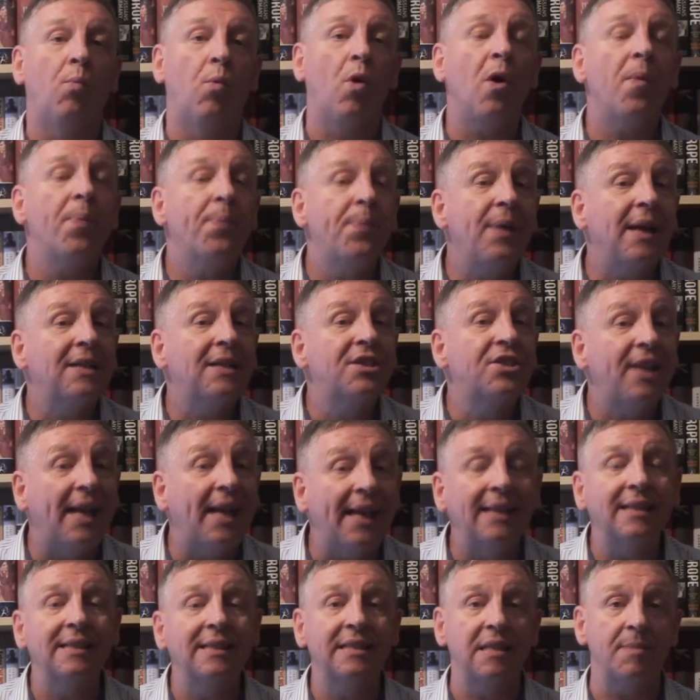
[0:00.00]
What that
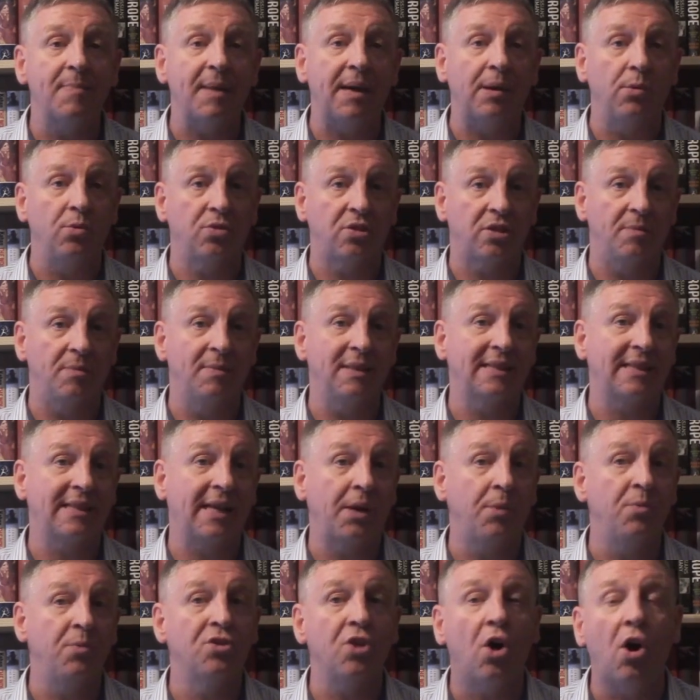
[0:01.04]
tells about him is
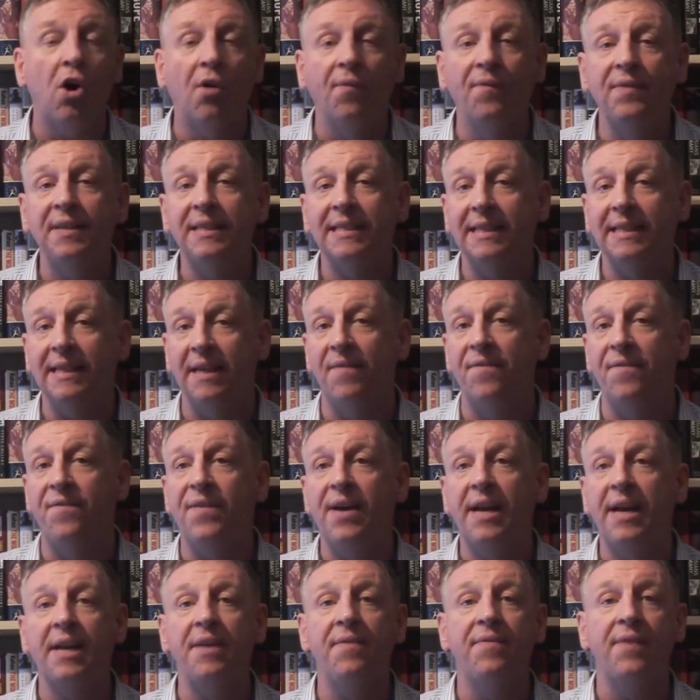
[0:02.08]
that he was obviously a
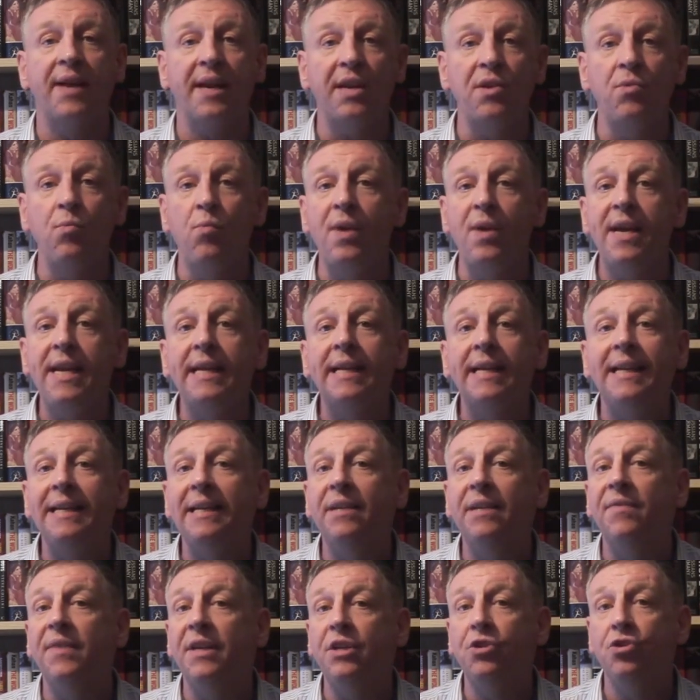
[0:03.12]
very, very weak
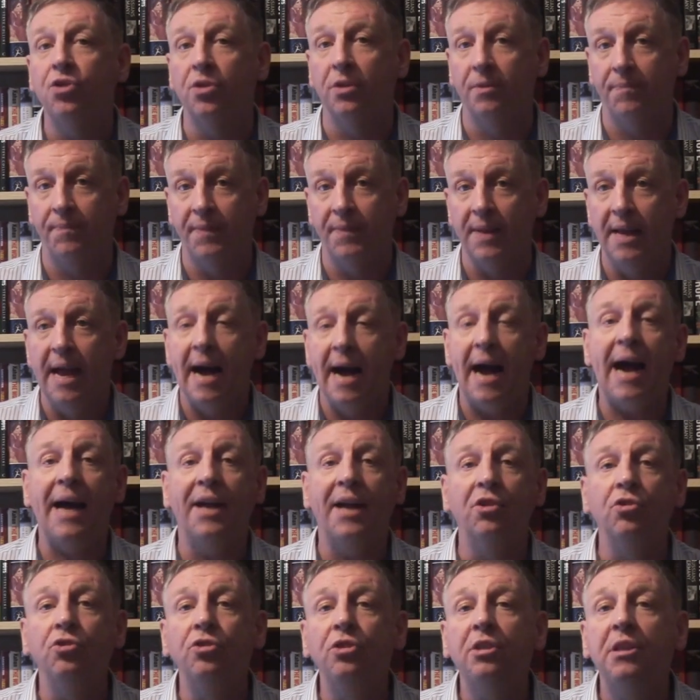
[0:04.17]
individual,
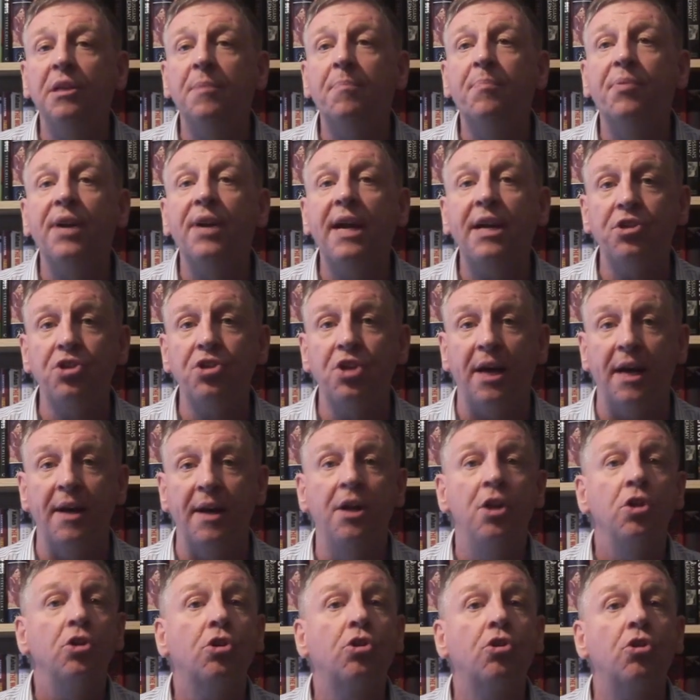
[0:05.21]
and under
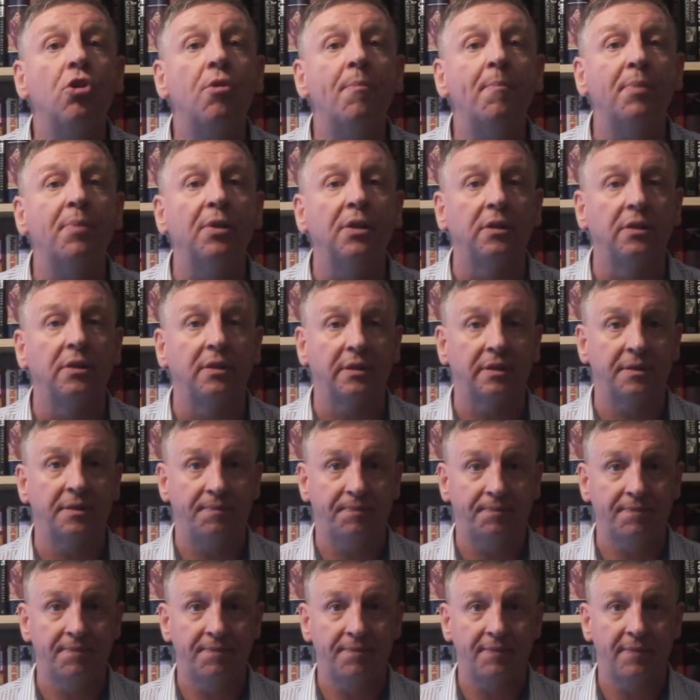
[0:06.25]
pressure, crumbled,
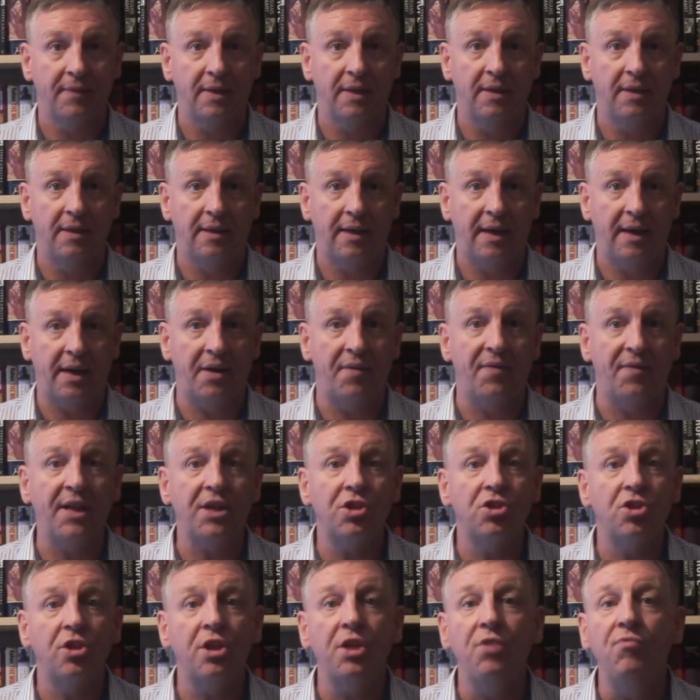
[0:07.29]
and
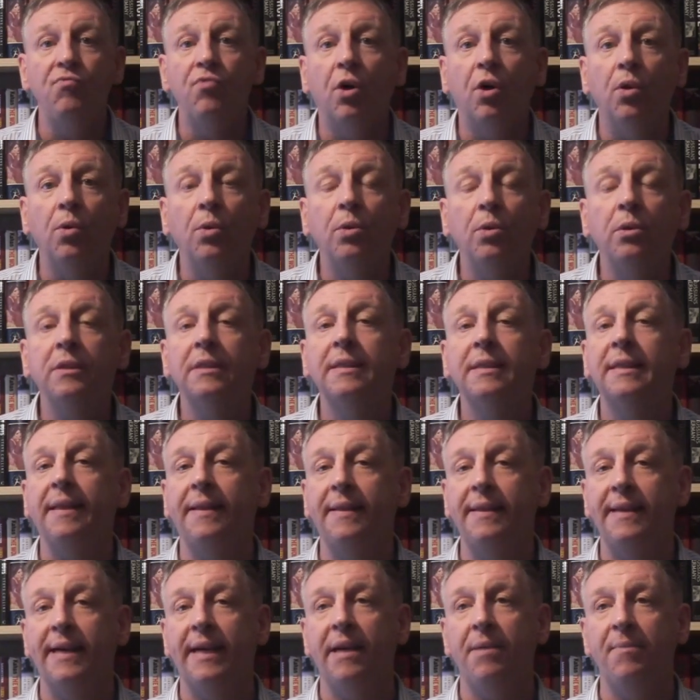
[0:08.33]
eventually rolled to
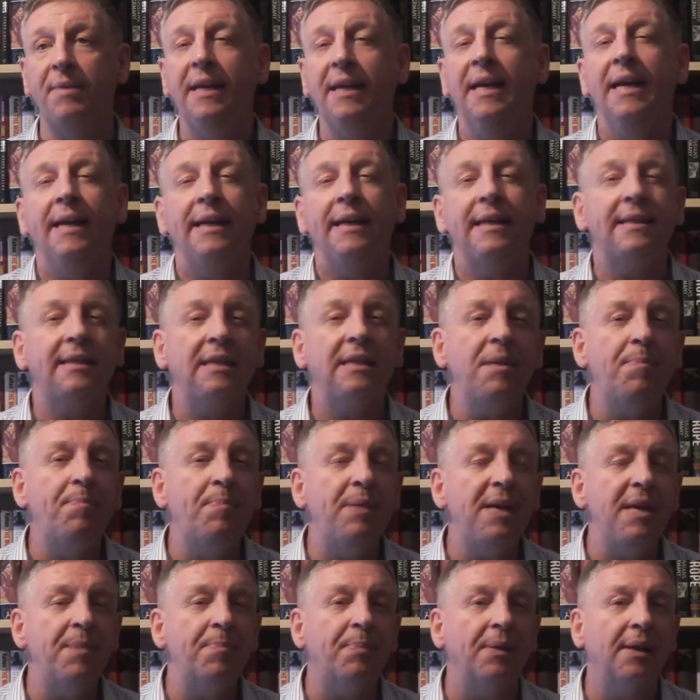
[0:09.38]
the enemy. You see,
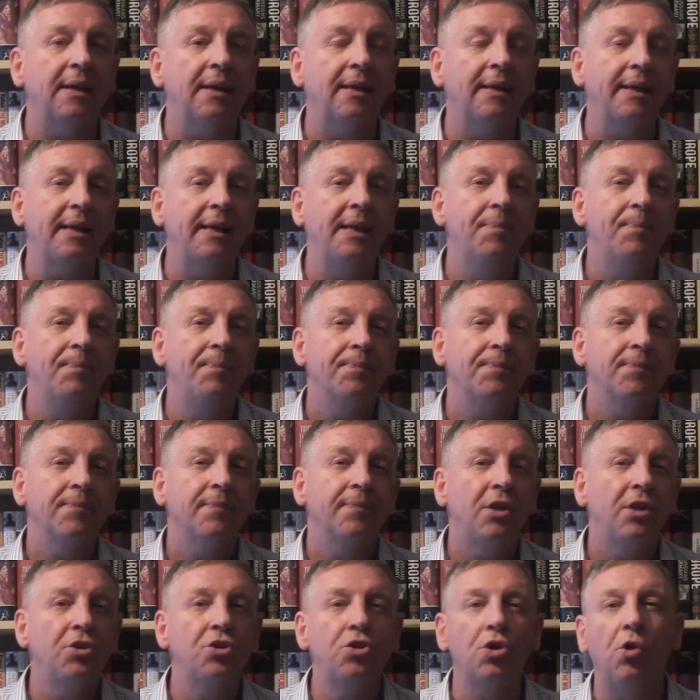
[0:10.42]
people like
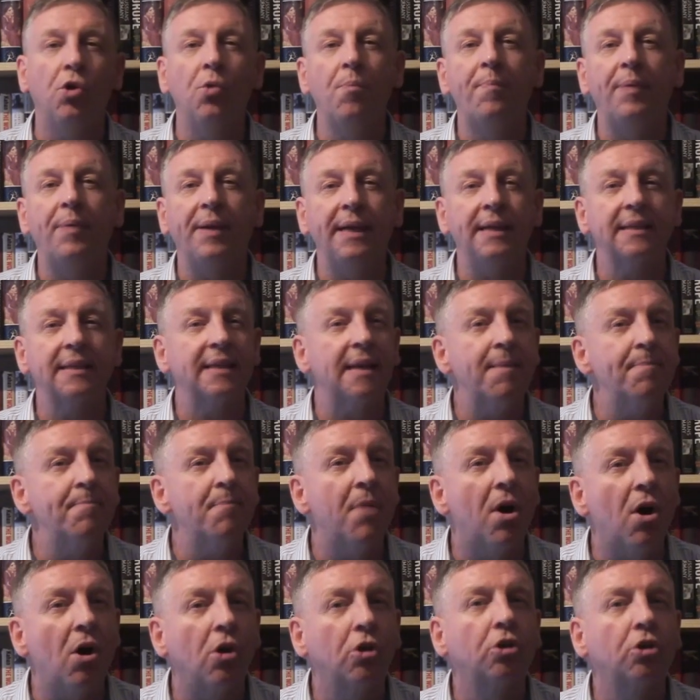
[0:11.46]
Joe Pearce and
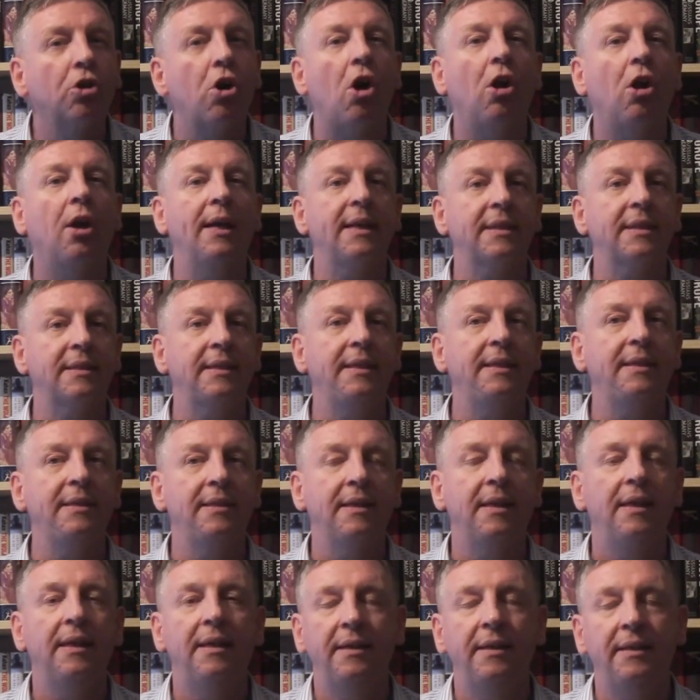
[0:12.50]
Mark Collis,
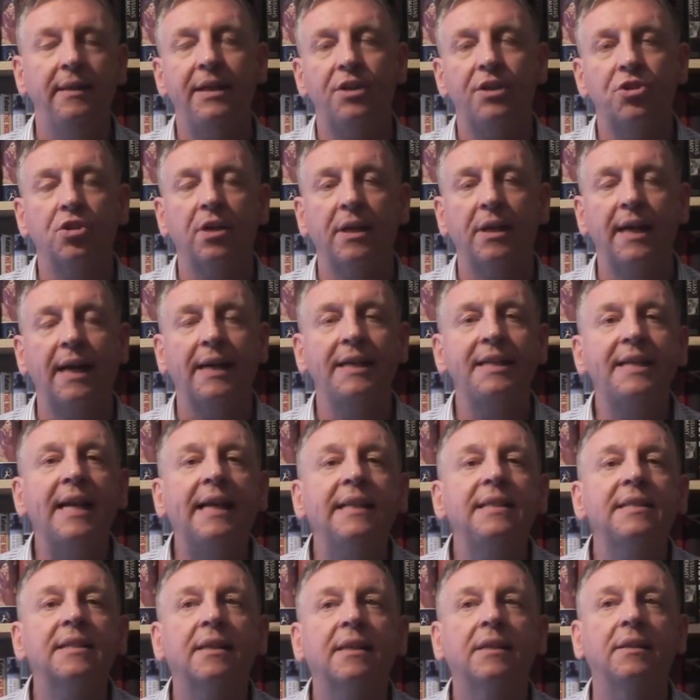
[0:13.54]
he's literally
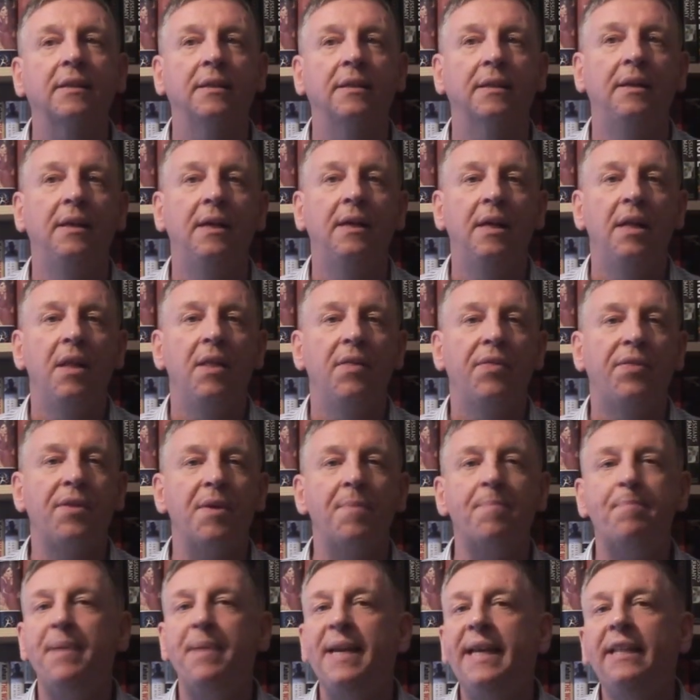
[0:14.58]
identical.
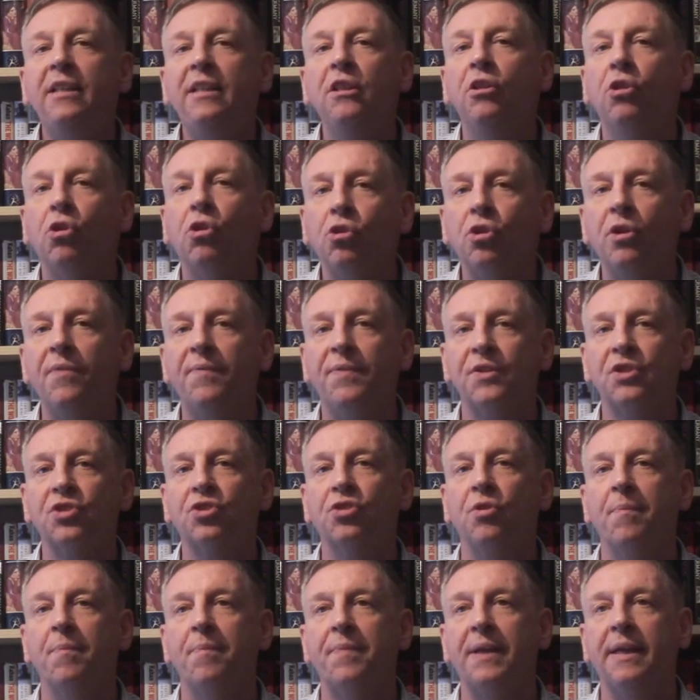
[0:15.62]
They've been looking for
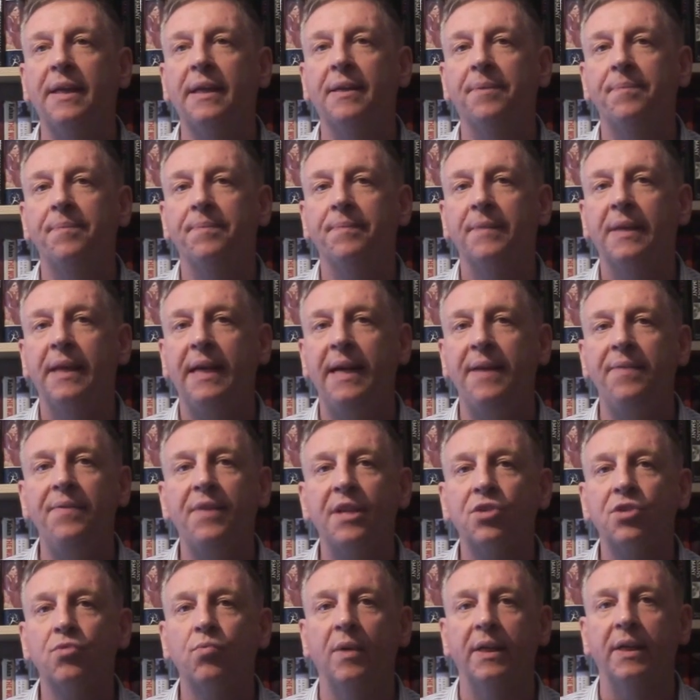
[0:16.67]
something in
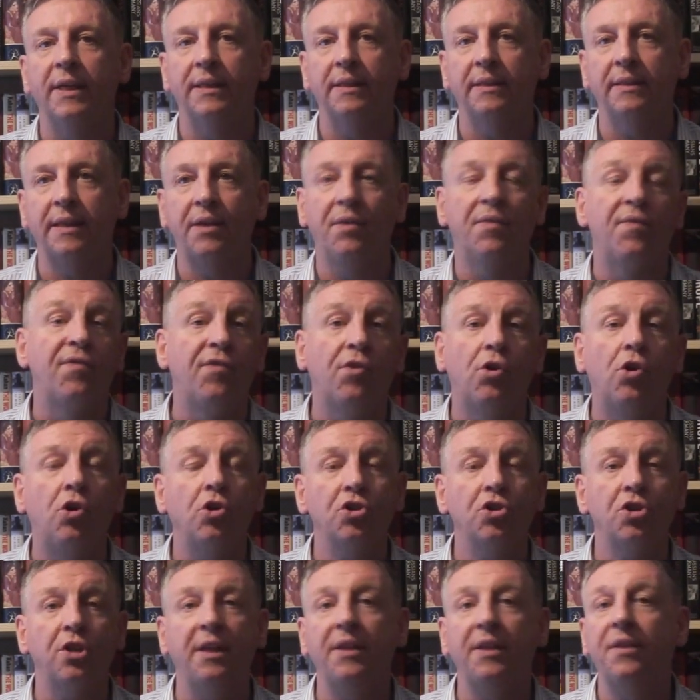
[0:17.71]
this world, and
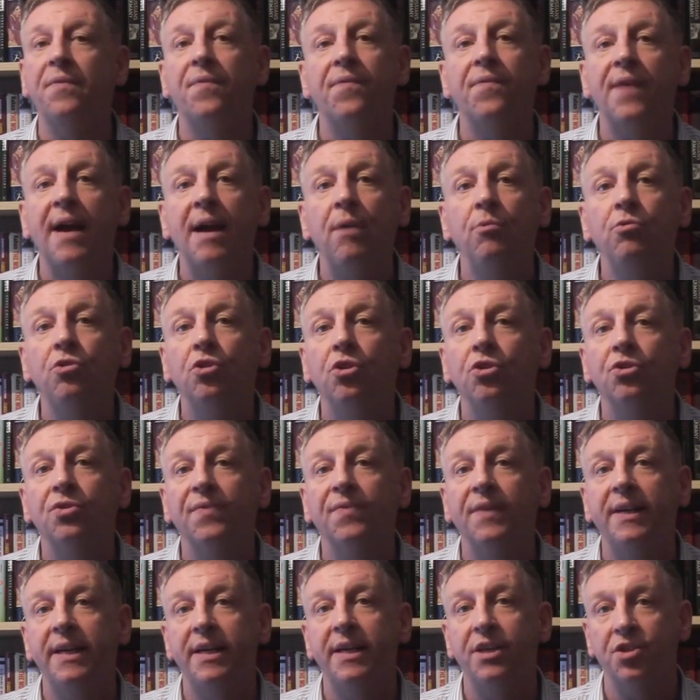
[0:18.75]
unfortunately, they've found us
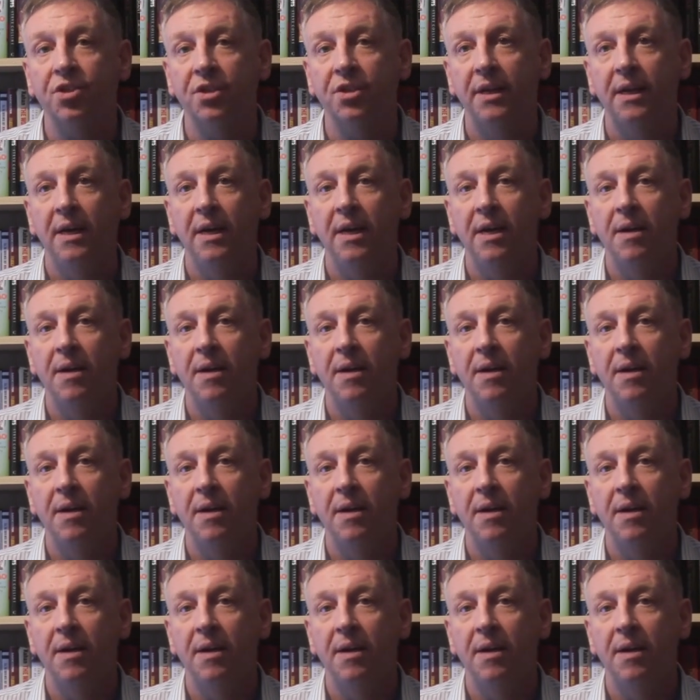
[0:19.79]
first.